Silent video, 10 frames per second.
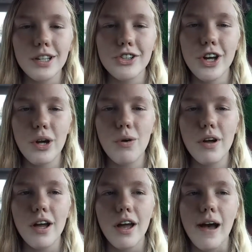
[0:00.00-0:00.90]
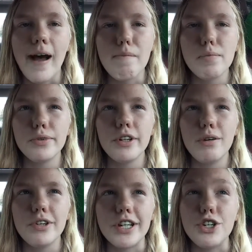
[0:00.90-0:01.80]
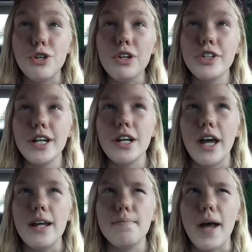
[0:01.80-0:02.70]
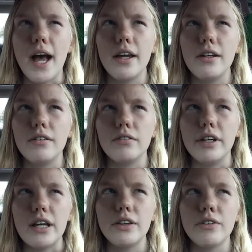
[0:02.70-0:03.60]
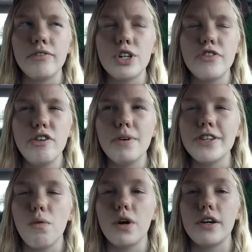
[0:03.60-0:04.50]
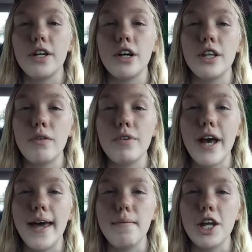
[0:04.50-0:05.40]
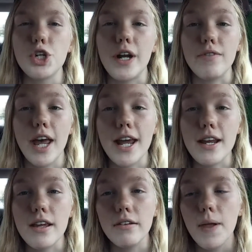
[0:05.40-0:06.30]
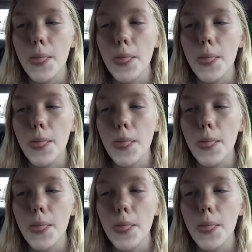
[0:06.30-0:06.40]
So, I remember it was a Tuesday night back in like the first few months I worked there, and that we had a manager named Katie.